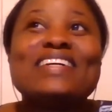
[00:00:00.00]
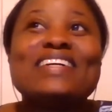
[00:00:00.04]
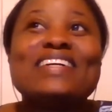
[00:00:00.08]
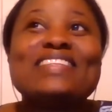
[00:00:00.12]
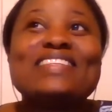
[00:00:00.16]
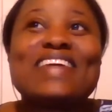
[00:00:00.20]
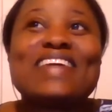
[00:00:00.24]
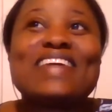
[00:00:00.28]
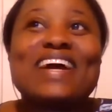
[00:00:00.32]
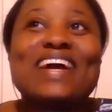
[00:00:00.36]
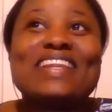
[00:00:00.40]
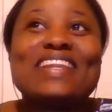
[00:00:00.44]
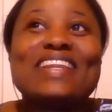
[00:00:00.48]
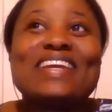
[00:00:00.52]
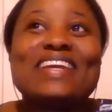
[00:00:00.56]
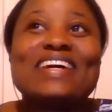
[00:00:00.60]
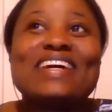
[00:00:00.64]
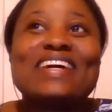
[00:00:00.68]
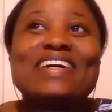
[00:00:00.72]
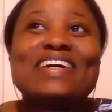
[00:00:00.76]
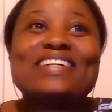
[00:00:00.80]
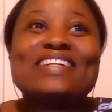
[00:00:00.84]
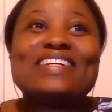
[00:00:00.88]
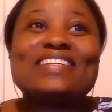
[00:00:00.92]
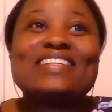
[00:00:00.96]
that
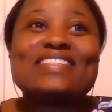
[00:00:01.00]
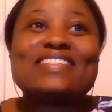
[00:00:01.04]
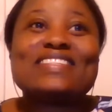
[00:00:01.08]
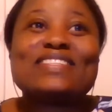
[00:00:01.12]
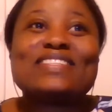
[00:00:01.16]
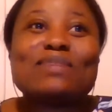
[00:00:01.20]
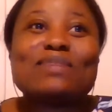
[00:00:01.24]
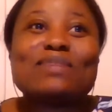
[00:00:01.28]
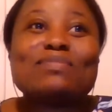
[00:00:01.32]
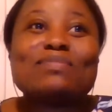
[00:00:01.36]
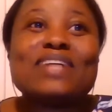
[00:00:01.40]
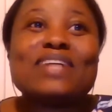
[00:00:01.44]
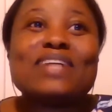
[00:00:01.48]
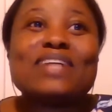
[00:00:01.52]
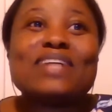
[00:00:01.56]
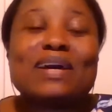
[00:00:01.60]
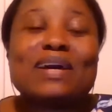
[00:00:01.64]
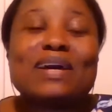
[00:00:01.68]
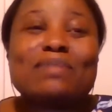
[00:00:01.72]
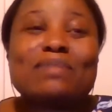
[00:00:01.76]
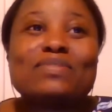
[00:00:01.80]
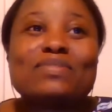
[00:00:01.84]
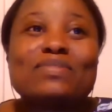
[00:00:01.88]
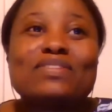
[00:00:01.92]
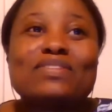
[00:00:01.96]

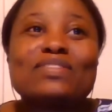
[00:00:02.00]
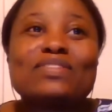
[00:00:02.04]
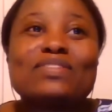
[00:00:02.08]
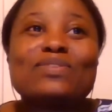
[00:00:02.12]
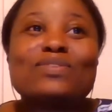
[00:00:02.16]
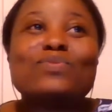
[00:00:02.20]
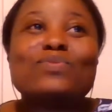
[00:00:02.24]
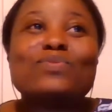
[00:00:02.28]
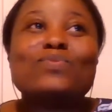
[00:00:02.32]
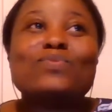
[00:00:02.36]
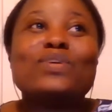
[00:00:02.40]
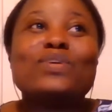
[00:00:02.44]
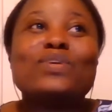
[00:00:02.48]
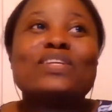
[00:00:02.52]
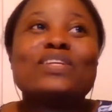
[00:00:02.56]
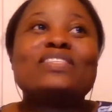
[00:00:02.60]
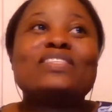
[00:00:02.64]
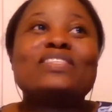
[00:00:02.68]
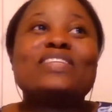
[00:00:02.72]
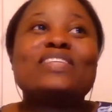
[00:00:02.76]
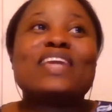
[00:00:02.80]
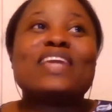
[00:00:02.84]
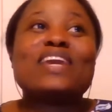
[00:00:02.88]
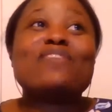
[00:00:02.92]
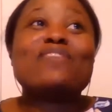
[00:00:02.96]
sometimes we
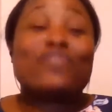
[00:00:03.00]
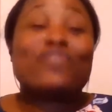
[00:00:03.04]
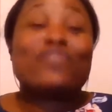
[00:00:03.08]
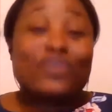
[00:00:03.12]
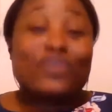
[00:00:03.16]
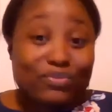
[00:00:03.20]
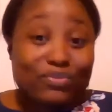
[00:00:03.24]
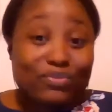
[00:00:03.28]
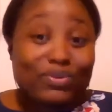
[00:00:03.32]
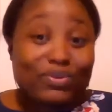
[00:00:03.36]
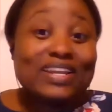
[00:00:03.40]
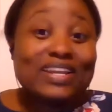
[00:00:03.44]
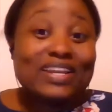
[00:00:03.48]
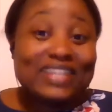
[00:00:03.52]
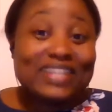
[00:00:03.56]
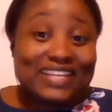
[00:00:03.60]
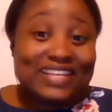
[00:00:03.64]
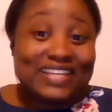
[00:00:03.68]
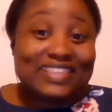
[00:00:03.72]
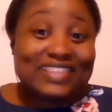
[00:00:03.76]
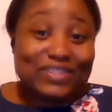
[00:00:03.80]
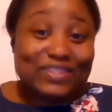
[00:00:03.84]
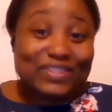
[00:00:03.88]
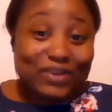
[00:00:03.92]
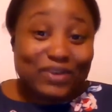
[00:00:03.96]
take for
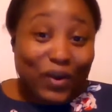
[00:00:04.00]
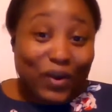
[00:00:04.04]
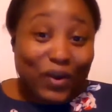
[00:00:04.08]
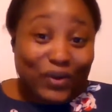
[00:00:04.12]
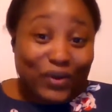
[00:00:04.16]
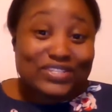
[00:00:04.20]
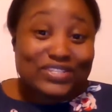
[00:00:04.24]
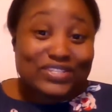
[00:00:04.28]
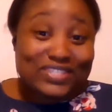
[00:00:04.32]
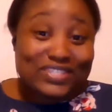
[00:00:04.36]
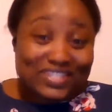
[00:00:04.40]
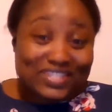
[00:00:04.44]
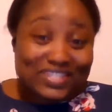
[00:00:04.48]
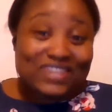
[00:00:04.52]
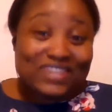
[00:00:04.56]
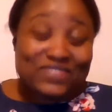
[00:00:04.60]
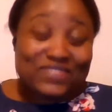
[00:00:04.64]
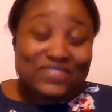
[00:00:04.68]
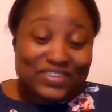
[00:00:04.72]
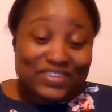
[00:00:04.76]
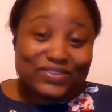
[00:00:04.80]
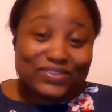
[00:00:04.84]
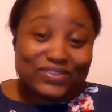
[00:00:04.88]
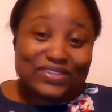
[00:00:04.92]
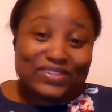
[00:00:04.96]
granted the hard stuff
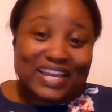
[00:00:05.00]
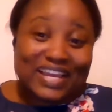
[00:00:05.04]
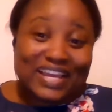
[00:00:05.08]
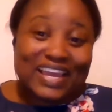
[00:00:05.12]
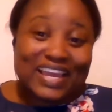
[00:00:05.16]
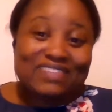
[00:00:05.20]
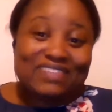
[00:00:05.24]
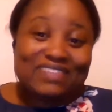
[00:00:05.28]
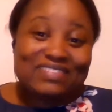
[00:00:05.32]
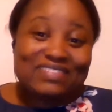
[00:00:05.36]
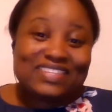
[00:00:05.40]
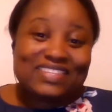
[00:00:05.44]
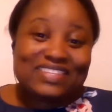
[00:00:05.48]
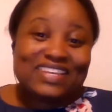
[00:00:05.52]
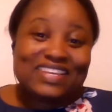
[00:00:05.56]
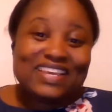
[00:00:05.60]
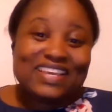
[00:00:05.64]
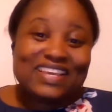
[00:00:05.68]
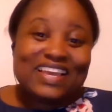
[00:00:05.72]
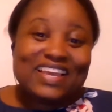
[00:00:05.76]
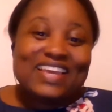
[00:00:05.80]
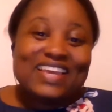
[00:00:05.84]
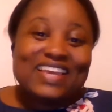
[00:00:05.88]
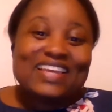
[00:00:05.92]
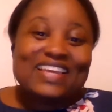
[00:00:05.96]
in our lives,
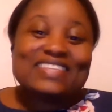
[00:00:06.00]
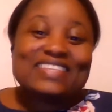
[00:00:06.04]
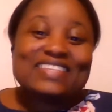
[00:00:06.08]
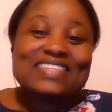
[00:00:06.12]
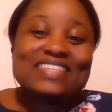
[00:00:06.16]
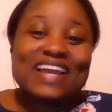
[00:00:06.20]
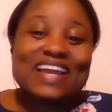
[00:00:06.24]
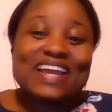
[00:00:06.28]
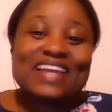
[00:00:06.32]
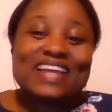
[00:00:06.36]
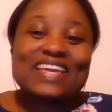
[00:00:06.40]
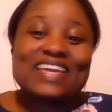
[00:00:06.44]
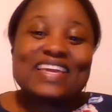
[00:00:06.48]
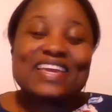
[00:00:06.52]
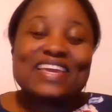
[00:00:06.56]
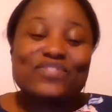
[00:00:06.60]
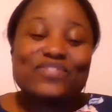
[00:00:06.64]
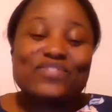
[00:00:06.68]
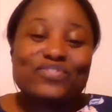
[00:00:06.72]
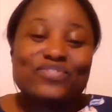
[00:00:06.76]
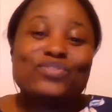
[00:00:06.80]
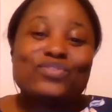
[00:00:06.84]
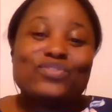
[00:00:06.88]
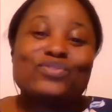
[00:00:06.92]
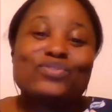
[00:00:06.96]
that
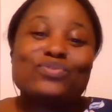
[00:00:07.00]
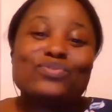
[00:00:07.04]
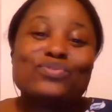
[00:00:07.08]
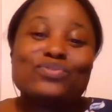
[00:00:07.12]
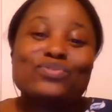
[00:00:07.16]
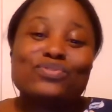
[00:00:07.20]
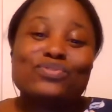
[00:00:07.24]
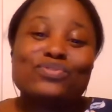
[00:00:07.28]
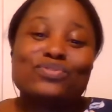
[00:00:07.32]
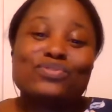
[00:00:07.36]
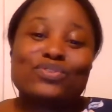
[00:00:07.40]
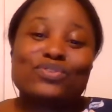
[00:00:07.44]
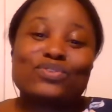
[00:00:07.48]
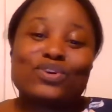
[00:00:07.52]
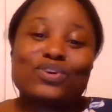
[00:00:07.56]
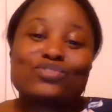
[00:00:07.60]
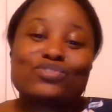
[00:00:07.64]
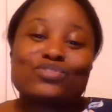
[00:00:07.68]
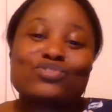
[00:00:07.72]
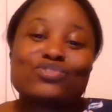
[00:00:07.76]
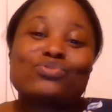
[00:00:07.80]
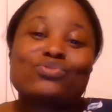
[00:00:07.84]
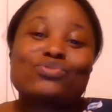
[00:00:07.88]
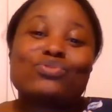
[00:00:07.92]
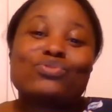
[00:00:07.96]
if you are
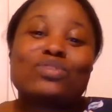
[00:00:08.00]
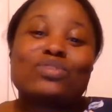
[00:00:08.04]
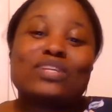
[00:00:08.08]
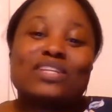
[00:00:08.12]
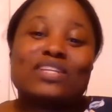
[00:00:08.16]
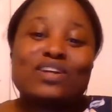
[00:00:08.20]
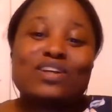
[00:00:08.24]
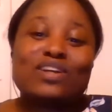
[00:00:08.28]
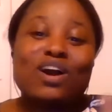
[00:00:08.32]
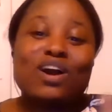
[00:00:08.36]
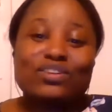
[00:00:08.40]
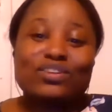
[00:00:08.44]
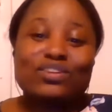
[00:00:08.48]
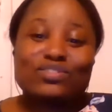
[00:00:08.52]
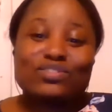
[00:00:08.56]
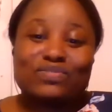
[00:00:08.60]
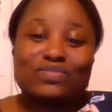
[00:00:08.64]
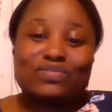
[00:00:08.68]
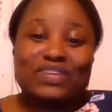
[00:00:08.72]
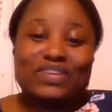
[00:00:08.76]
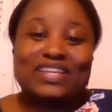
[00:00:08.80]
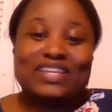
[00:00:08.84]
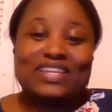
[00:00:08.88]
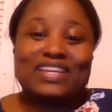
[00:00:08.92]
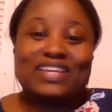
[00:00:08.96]
truly
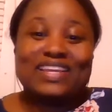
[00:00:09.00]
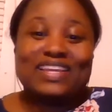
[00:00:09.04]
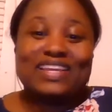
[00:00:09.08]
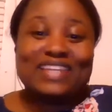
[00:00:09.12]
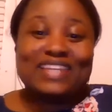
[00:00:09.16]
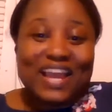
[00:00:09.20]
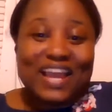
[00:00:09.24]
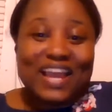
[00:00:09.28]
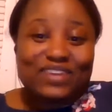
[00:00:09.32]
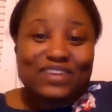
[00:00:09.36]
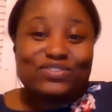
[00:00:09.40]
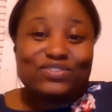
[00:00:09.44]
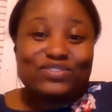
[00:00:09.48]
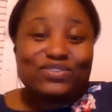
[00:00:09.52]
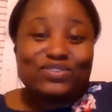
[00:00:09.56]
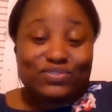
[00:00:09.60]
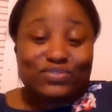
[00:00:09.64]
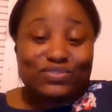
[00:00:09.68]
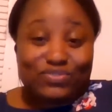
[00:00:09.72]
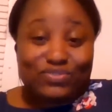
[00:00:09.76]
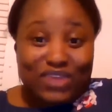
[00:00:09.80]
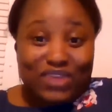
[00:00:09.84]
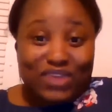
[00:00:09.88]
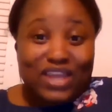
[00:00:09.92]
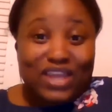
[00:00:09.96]
cultivating an attitude
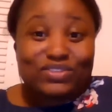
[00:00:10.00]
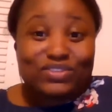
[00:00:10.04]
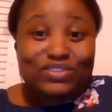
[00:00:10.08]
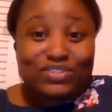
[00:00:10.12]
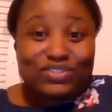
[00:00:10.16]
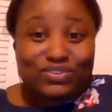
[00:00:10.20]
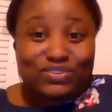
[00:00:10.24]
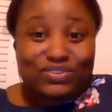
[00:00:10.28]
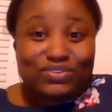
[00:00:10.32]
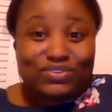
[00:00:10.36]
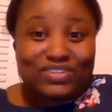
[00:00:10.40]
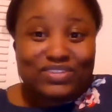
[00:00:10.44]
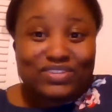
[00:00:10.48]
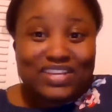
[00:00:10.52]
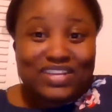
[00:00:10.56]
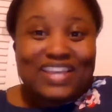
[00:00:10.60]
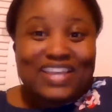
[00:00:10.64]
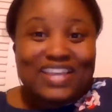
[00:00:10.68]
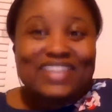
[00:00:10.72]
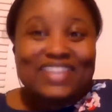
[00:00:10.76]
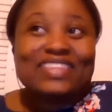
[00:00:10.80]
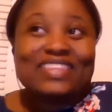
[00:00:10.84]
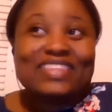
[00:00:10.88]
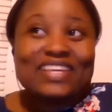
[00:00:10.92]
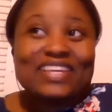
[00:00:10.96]
of gratitude,
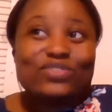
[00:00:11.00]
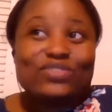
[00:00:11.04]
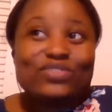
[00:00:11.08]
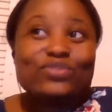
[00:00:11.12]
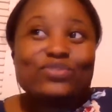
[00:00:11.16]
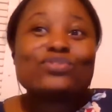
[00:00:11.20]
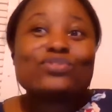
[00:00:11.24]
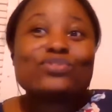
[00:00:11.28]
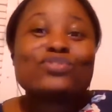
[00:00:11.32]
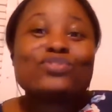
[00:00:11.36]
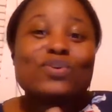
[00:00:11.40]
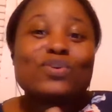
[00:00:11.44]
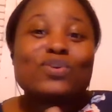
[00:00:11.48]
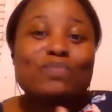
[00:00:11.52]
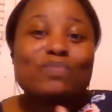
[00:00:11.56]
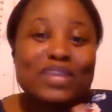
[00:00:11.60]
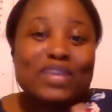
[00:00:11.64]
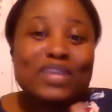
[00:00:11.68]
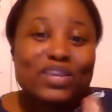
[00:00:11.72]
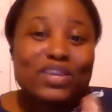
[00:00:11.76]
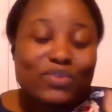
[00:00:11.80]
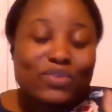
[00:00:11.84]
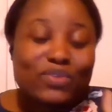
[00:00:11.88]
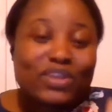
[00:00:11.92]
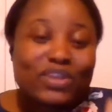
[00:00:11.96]
then you start
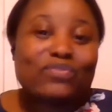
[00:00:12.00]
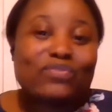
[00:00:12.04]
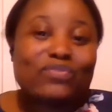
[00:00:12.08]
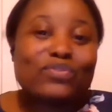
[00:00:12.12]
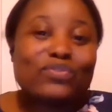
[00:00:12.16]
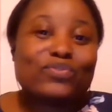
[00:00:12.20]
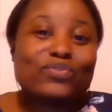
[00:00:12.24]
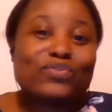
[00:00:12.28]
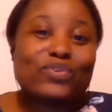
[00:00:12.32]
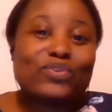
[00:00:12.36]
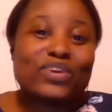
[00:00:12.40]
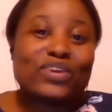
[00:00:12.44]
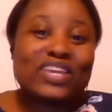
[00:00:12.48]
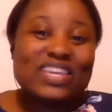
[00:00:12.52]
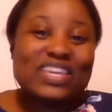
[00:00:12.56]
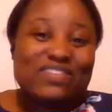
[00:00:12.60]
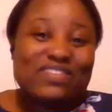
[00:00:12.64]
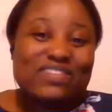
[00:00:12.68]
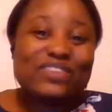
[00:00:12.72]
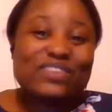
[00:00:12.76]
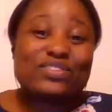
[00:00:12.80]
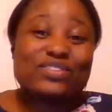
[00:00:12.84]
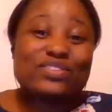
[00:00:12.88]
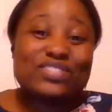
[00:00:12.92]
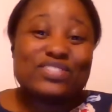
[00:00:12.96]
being grateful for
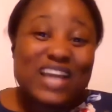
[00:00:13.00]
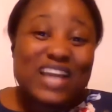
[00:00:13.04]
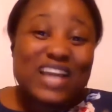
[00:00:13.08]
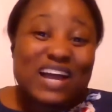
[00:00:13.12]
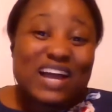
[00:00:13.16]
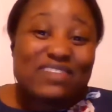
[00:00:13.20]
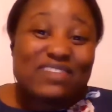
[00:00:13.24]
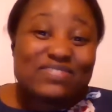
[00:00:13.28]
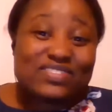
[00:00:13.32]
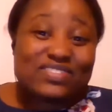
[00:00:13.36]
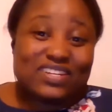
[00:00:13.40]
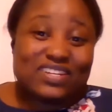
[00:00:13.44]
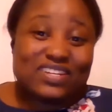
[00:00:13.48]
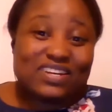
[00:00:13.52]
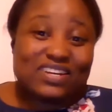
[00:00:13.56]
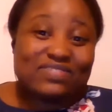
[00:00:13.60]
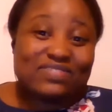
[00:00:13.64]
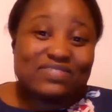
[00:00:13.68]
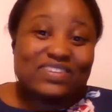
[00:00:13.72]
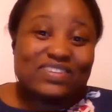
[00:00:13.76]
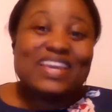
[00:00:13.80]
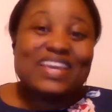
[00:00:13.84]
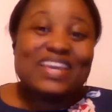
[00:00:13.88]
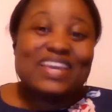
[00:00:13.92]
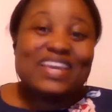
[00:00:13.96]
even the tough stuff,
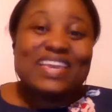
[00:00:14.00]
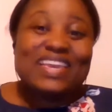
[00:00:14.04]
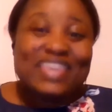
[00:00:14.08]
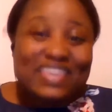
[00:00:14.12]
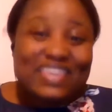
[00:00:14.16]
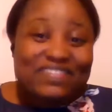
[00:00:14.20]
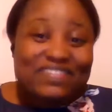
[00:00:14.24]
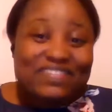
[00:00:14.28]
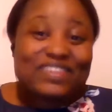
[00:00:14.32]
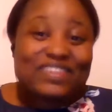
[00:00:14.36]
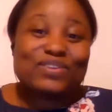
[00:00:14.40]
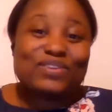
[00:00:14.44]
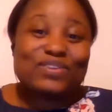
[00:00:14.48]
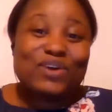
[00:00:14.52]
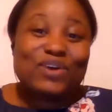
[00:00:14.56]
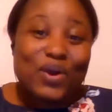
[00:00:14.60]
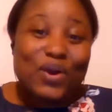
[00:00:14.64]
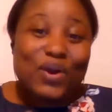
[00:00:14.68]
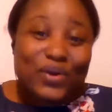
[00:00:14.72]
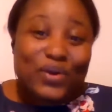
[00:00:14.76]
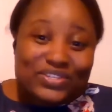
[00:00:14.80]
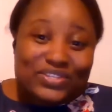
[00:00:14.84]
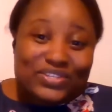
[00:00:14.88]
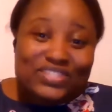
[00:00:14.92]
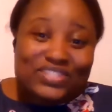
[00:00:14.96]
even the
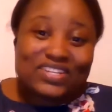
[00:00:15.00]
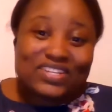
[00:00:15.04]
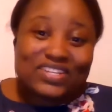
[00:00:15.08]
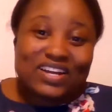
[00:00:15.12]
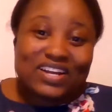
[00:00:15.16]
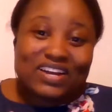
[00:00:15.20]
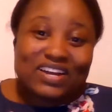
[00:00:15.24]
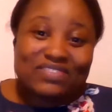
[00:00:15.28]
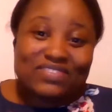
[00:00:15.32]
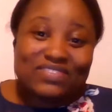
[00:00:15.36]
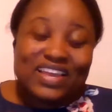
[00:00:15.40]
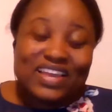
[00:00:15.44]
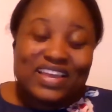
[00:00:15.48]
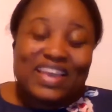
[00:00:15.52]
hard stuff.